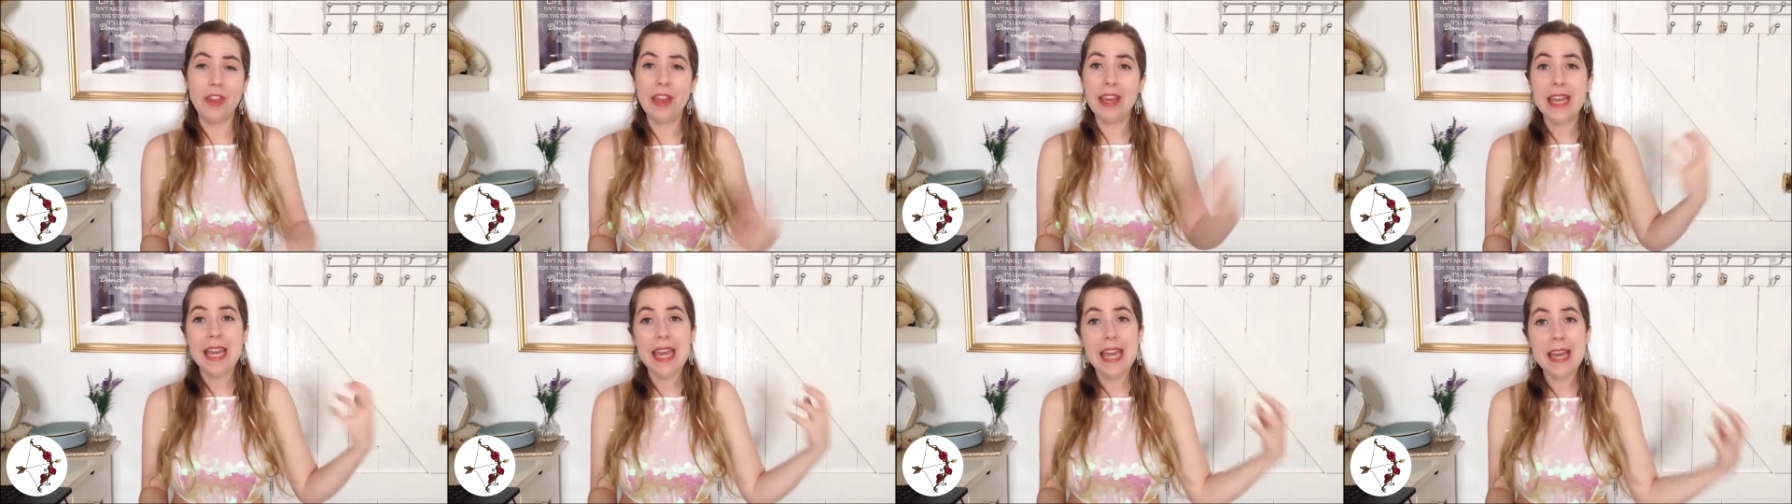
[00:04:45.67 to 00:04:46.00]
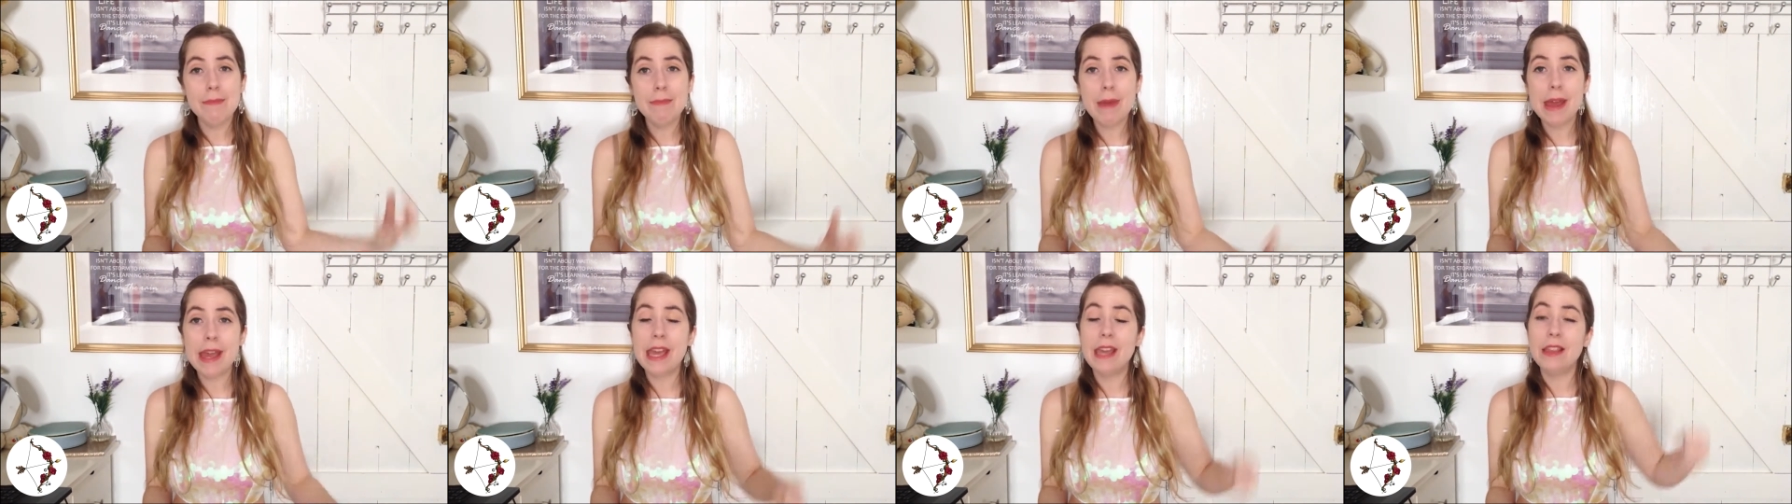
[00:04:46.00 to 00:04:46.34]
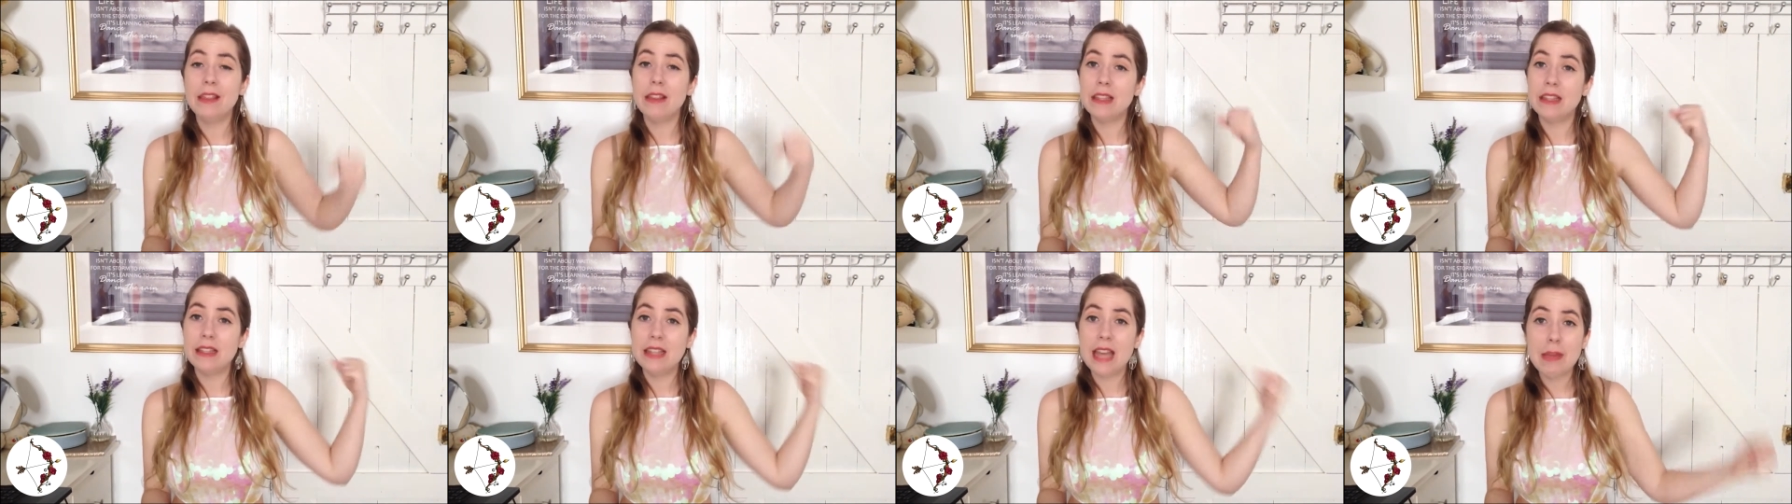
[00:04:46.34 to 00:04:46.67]
they keep making
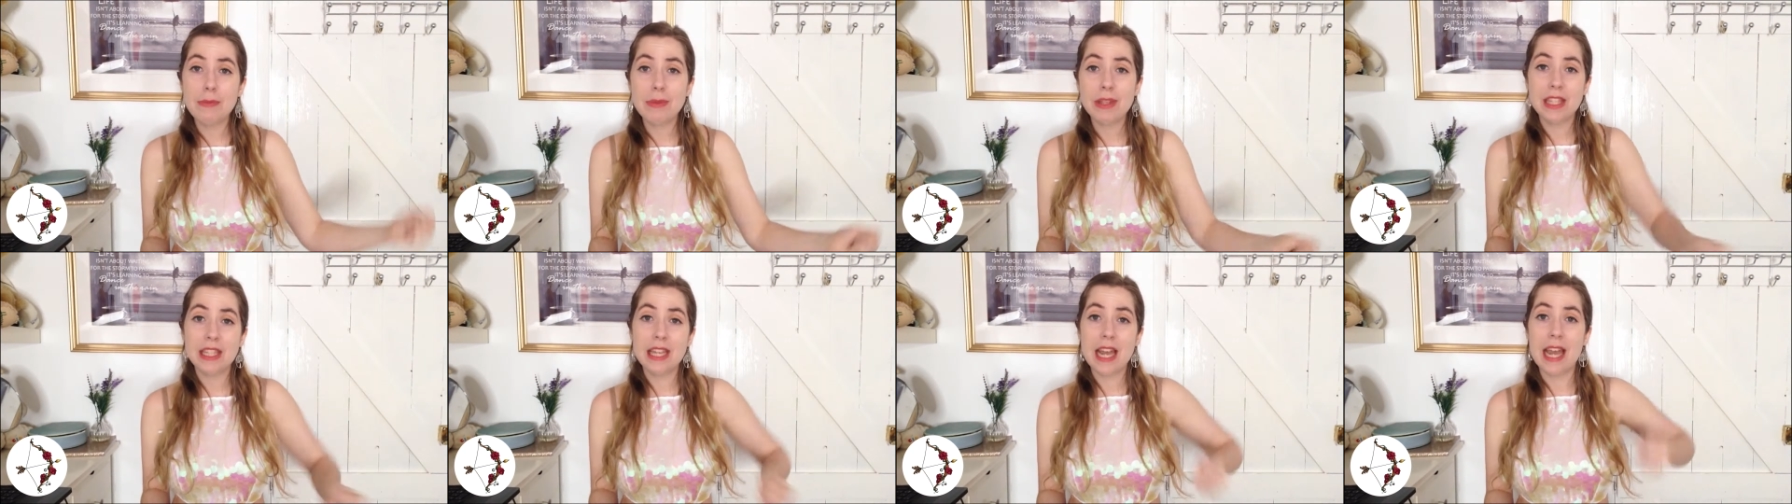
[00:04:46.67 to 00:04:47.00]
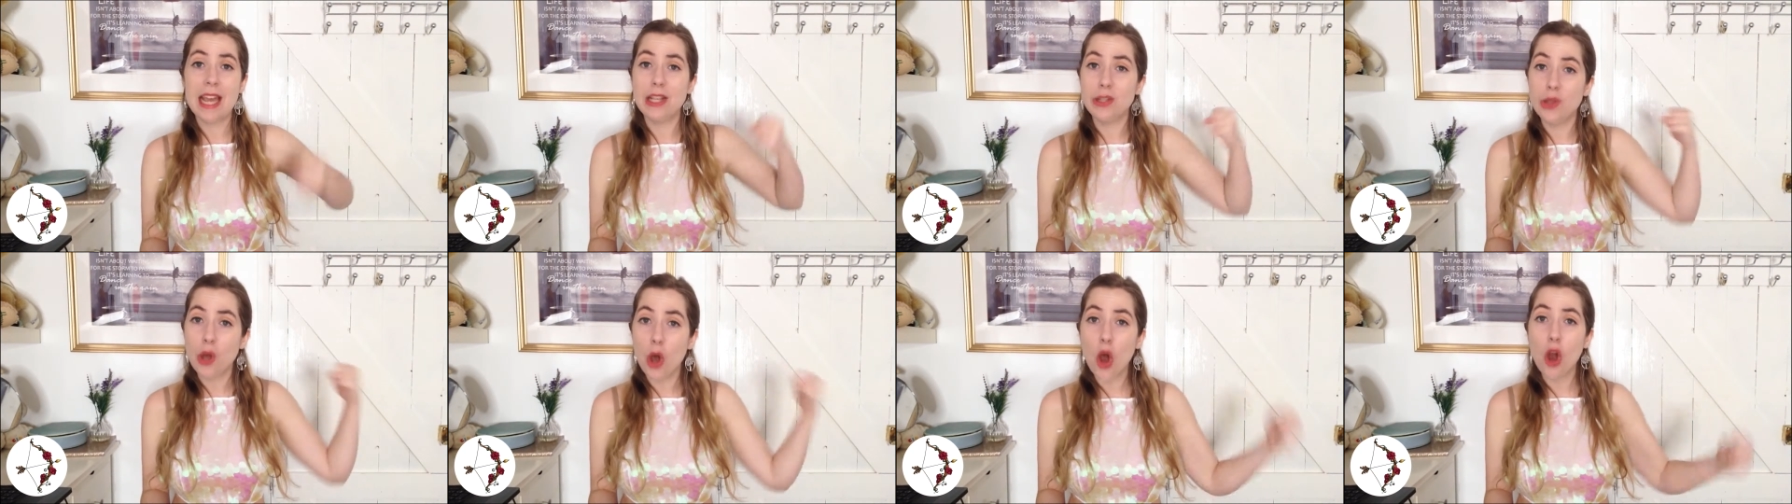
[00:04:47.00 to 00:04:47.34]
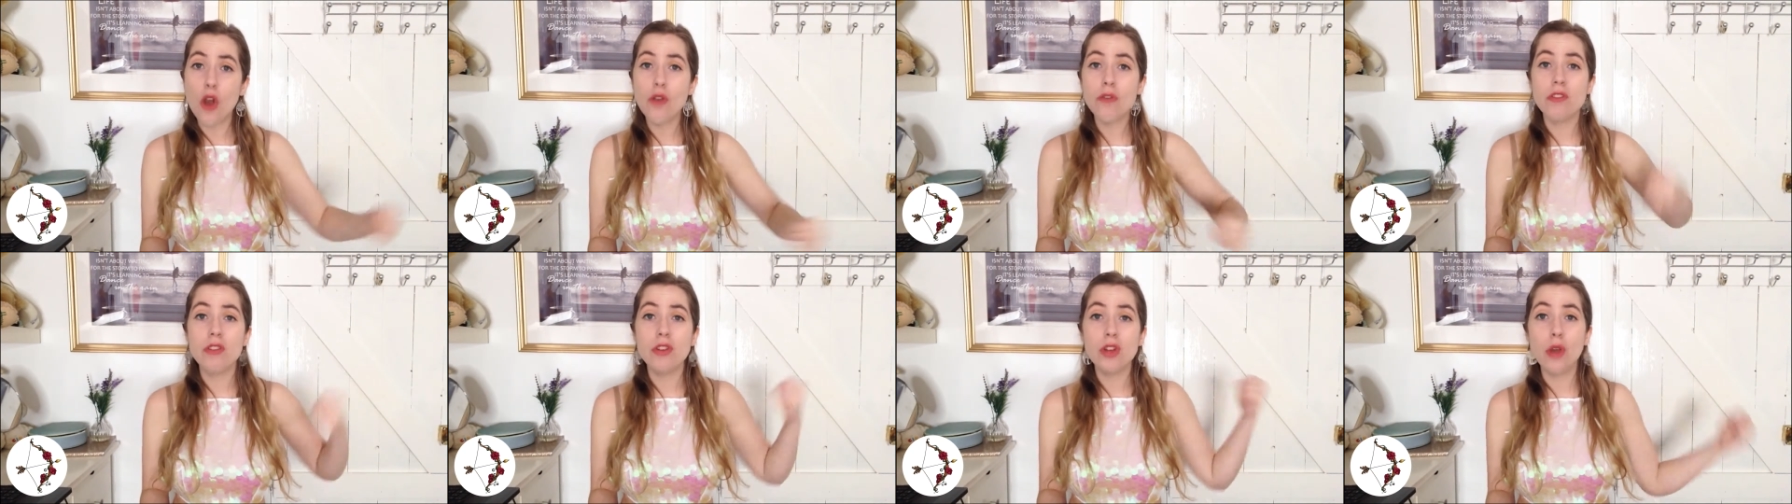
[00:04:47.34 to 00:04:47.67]
the same mistakes
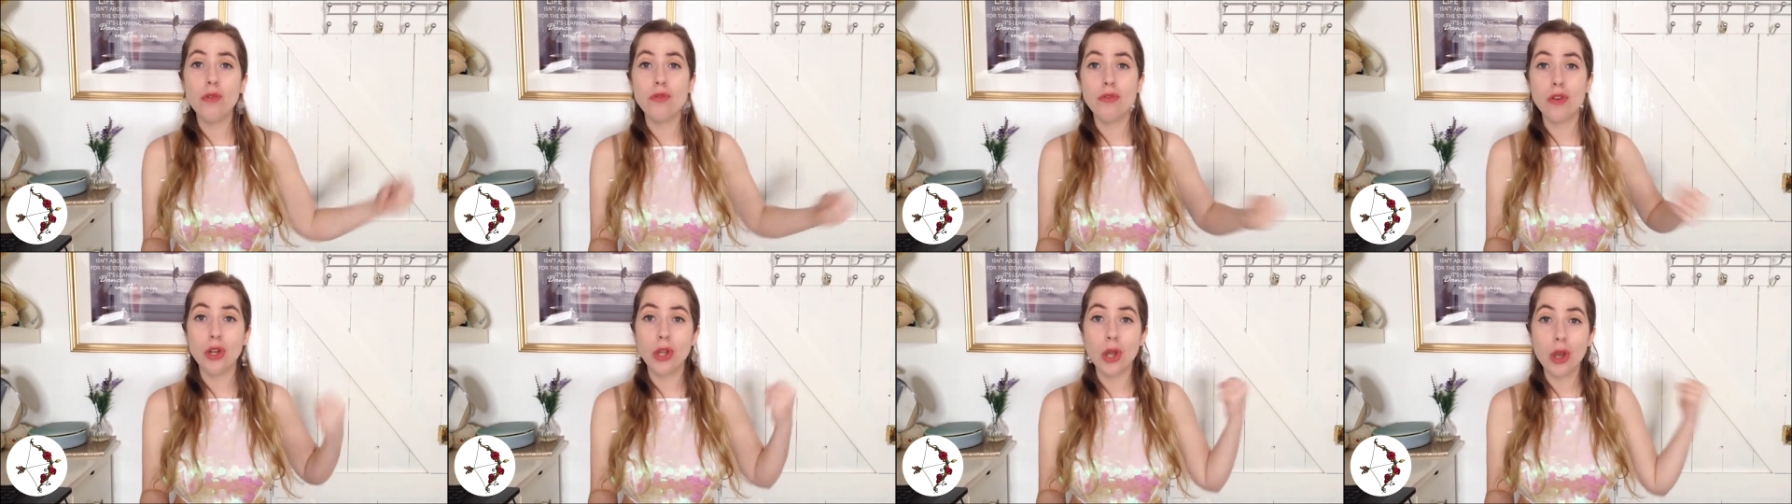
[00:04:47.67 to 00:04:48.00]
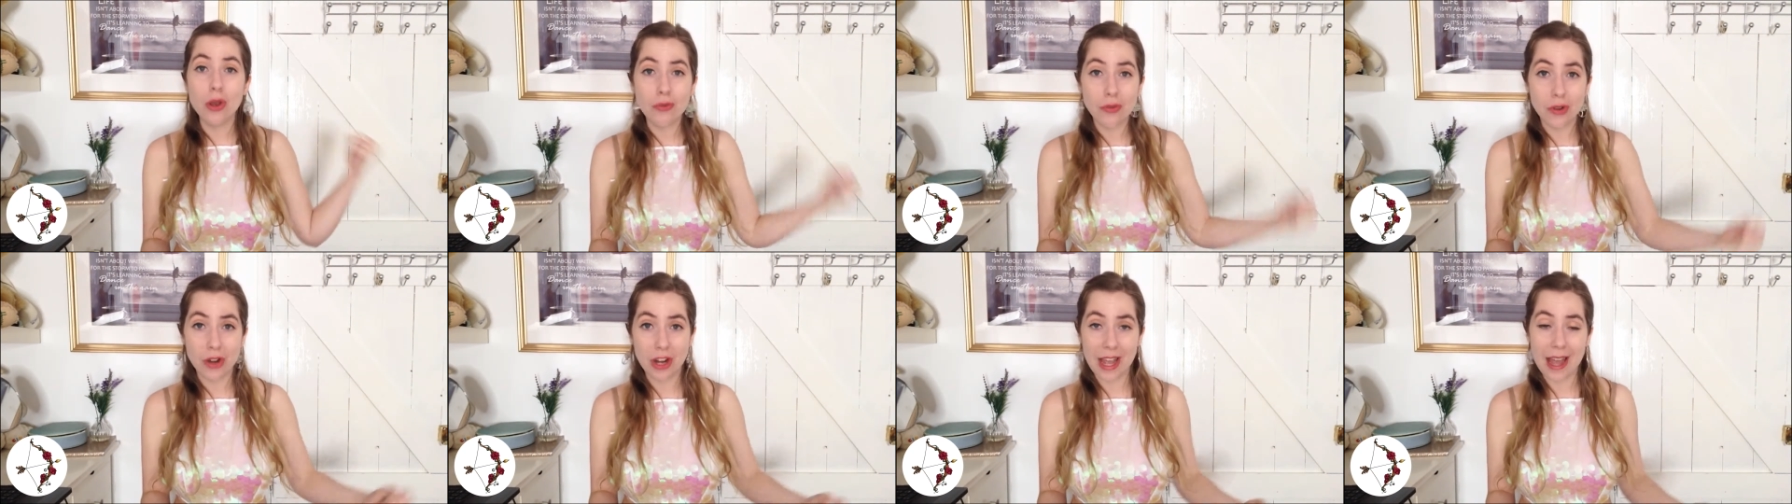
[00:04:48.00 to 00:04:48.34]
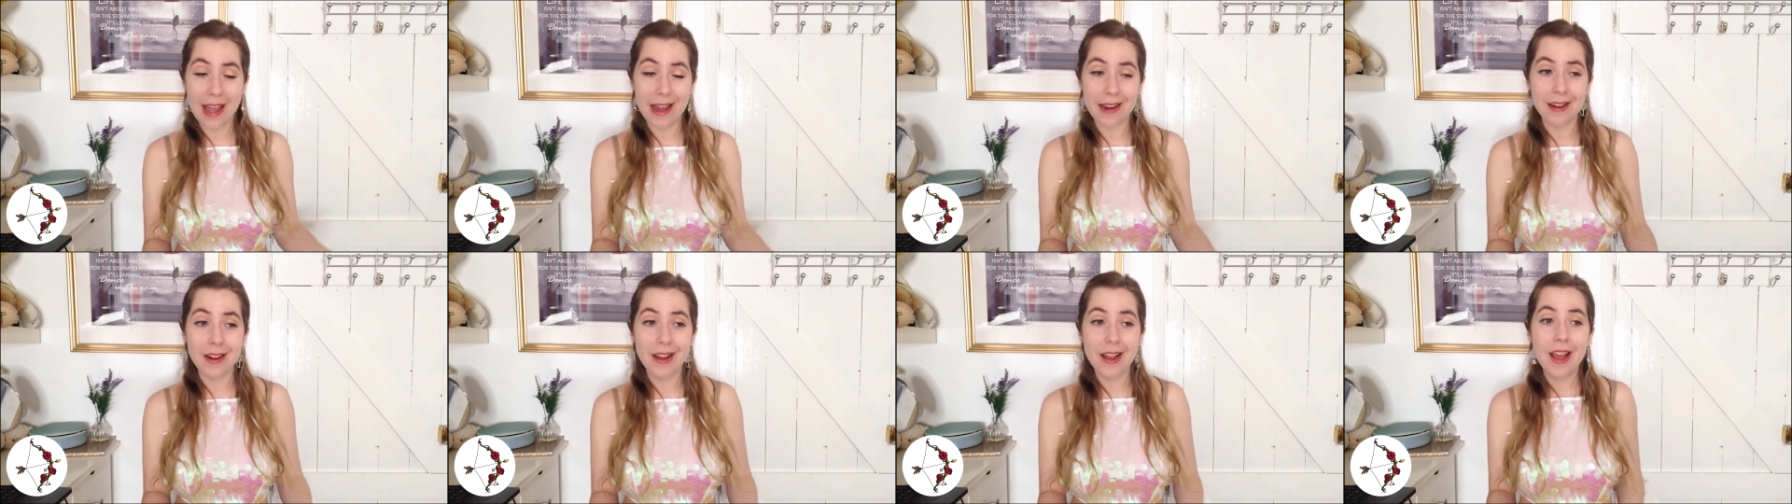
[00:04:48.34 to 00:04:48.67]
over and over and over
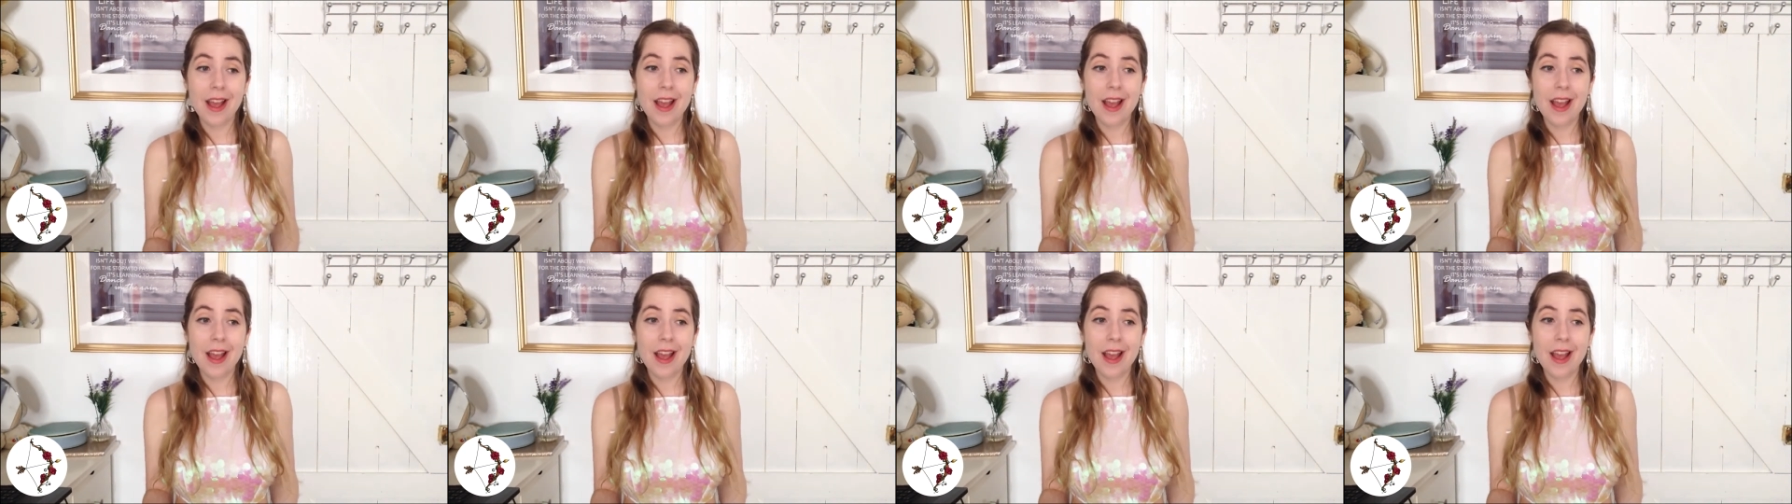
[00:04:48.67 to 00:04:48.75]
again,